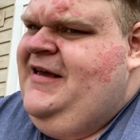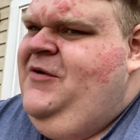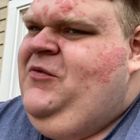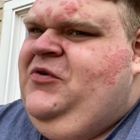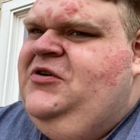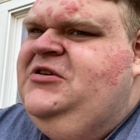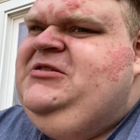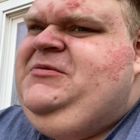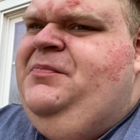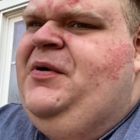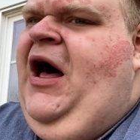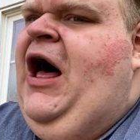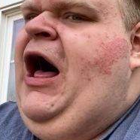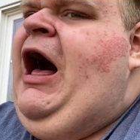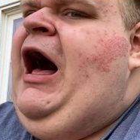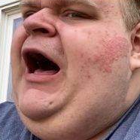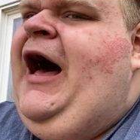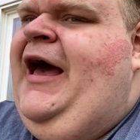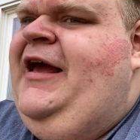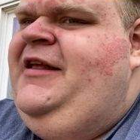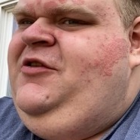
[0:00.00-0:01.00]
was
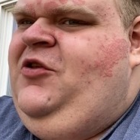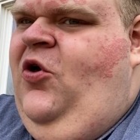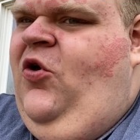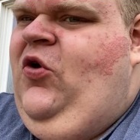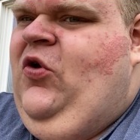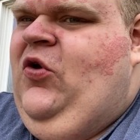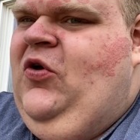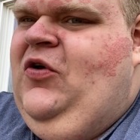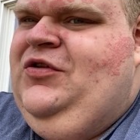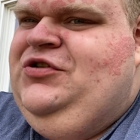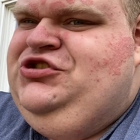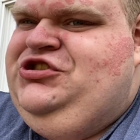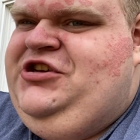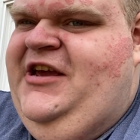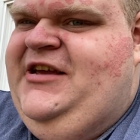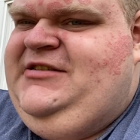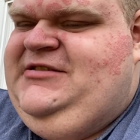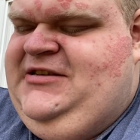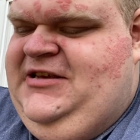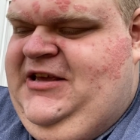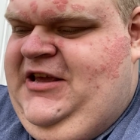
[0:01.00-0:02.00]
behind the whole
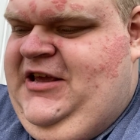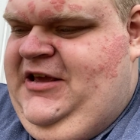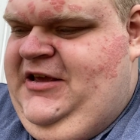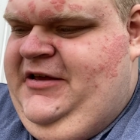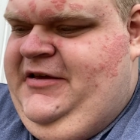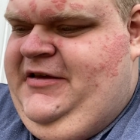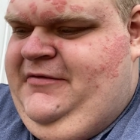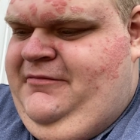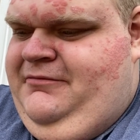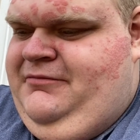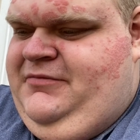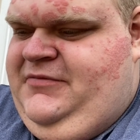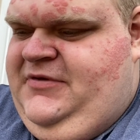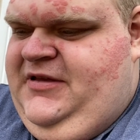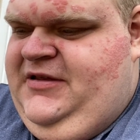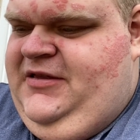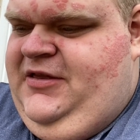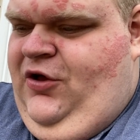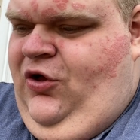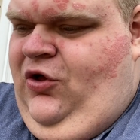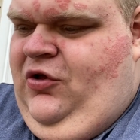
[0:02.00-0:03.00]
JT
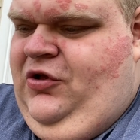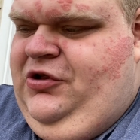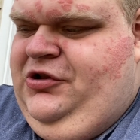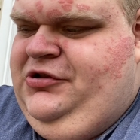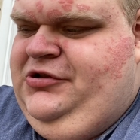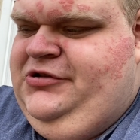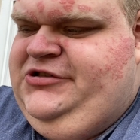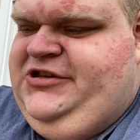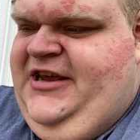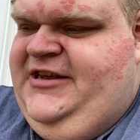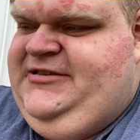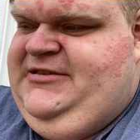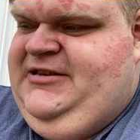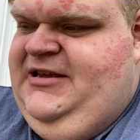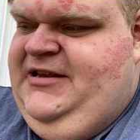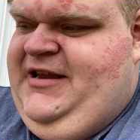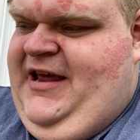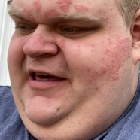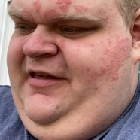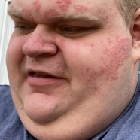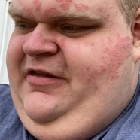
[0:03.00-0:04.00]
the, the whole
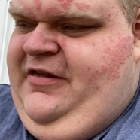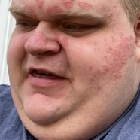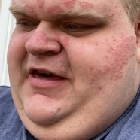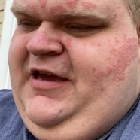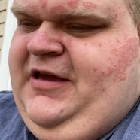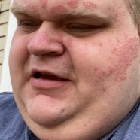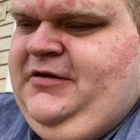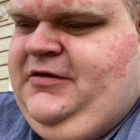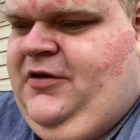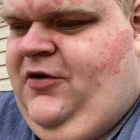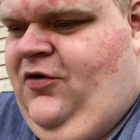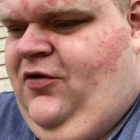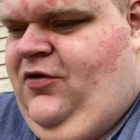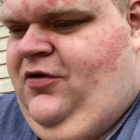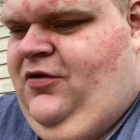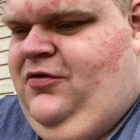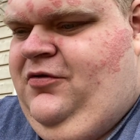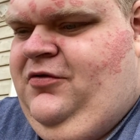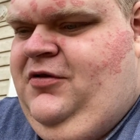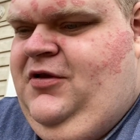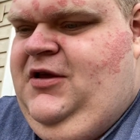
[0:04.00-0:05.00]
JT death thing, the
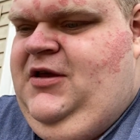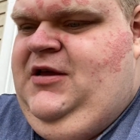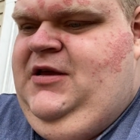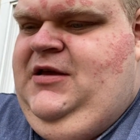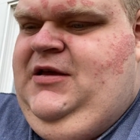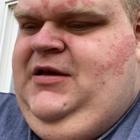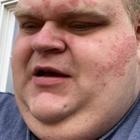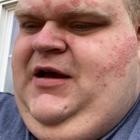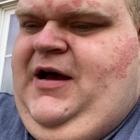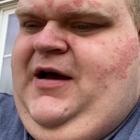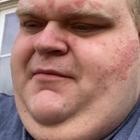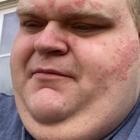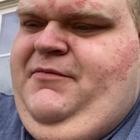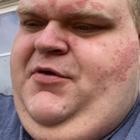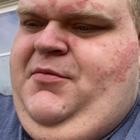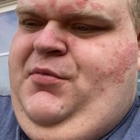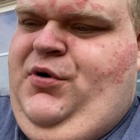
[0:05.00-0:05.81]
whole uh, the